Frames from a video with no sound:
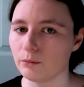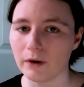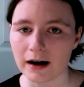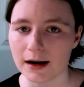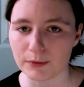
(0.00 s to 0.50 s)

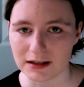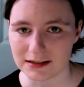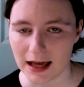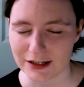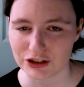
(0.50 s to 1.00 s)
where I
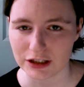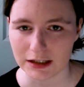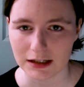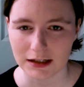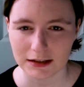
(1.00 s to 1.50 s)
was last
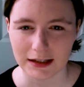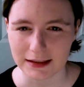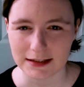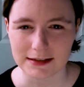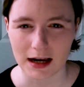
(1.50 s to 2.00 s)
year,
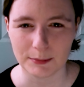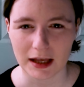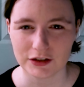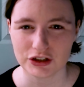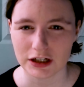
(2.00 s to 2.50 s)
like this time
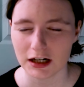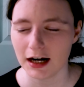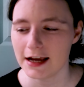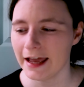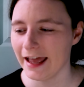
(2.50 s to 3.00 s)
last year,